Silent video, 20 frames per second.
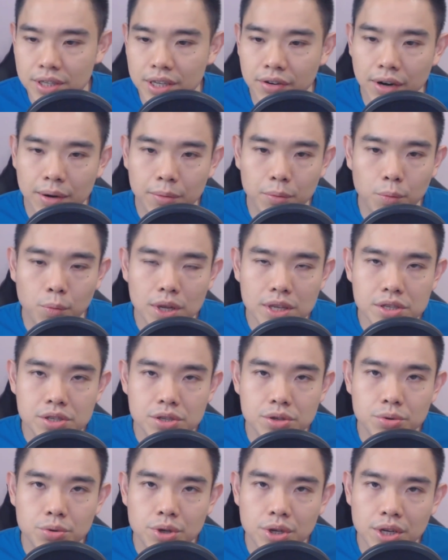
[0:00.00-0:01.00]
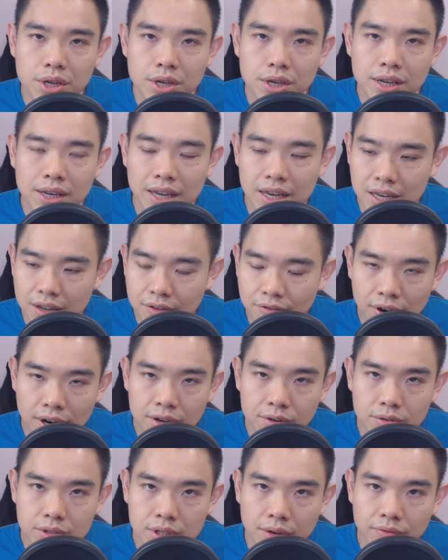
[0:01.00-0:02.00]
thing, right? Once you can
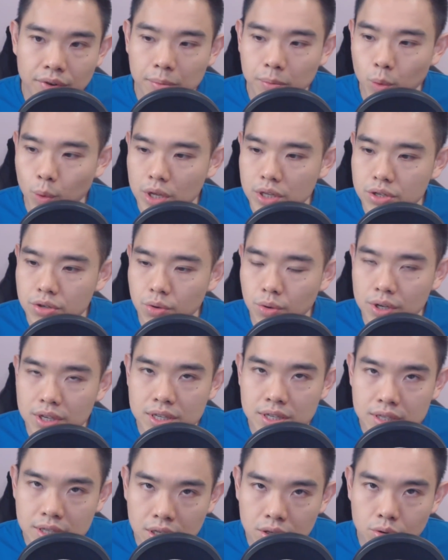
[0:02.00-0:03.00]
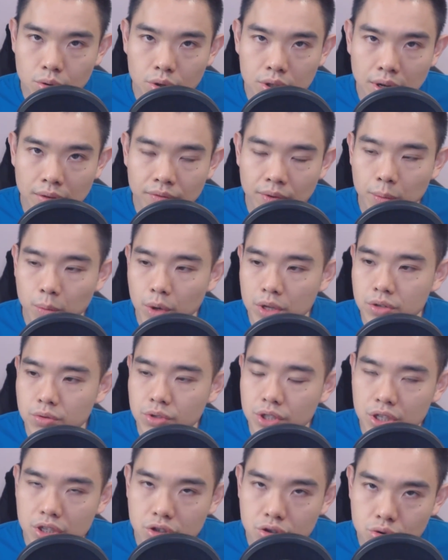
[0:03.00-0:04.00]
define your time frame, once you only stick to your time frame, once
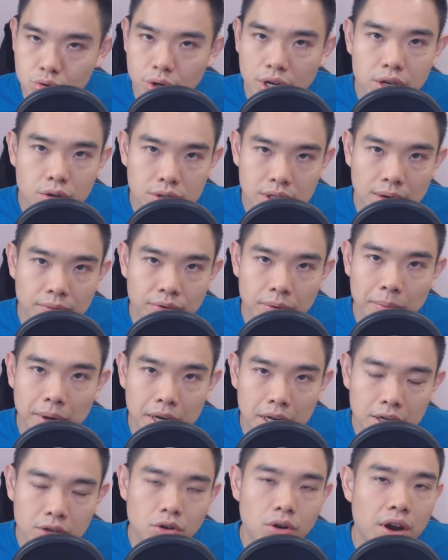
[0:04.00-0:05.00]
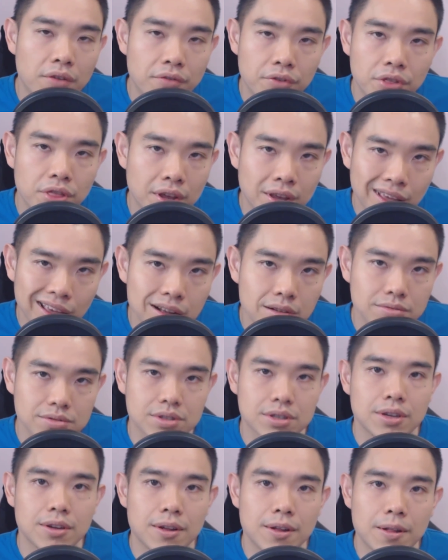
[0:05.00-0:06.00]
you just trade your time frame and ignore everything else,